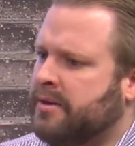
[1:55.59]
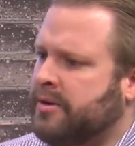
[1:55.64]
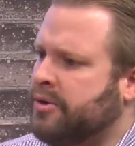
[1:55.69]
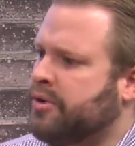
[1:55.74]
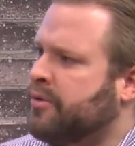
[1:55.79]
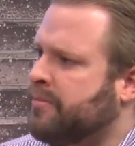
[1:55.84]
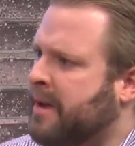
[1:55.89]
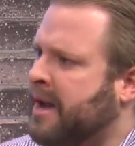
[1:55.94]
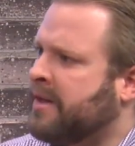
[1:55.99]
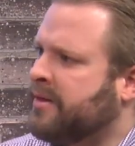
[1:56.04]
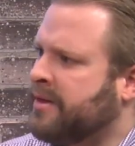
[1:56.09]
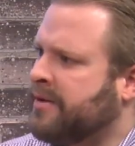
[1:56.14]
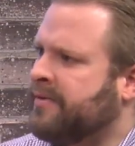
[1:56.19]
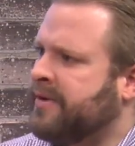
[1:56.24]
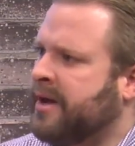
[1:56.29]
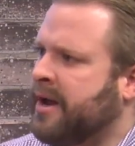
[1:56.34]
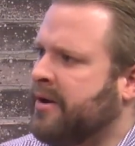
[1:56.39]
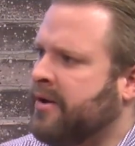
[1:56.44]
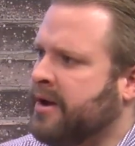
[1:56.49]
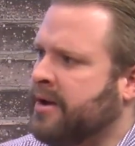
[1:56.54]
your main
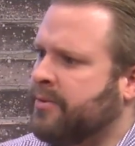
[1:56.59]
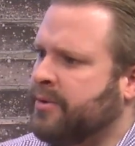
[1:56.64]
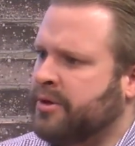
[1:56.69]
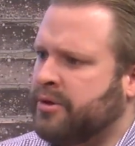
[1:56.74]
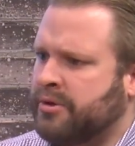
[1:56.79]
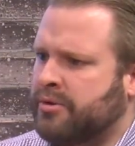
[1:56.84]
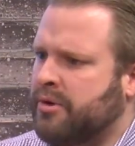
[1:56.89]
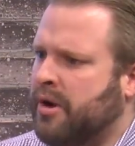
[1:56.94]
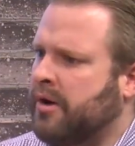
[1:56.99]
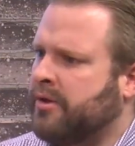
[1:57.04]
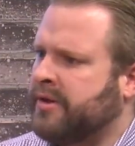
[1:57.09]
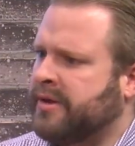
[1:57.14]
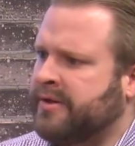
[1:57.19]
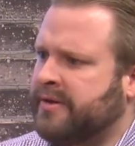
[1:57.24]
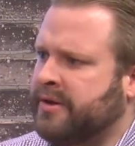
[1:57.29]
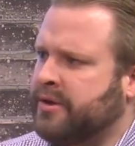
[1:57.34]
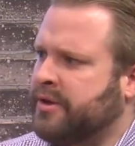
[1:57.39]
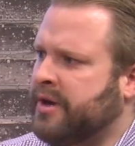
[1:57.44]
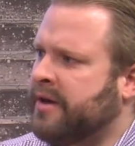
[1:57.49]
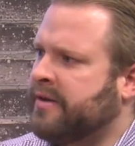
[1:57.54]
living area, we'd strongly
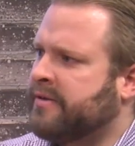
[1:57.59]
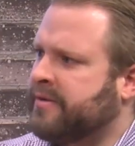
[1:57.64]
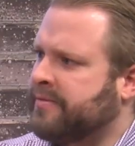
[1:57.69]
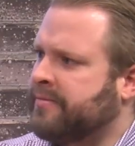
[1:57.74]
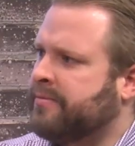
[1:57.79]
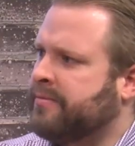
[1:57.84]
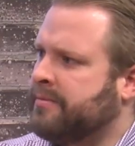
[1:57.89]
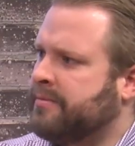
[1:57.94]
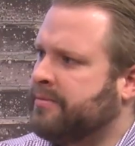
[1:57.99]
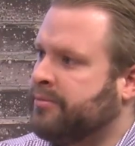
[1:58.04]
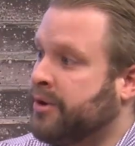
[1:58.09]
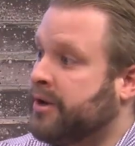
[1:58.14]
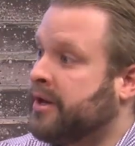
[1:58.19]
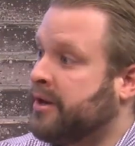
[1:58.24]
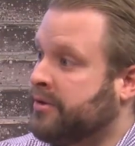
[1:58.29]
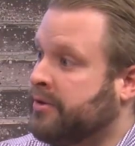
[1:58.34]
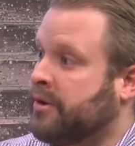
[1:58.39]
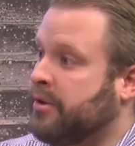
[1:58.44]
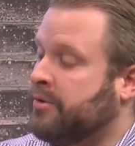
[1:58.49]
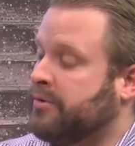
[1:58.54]
suggest
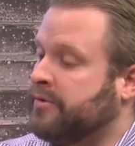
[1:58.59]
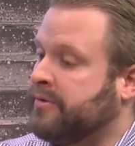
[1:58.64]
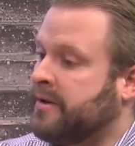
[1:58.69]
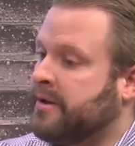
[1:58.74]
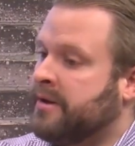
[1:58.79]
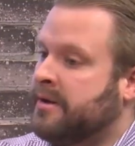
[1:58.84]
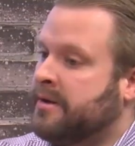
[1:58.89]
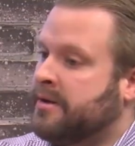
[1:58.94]
bringing those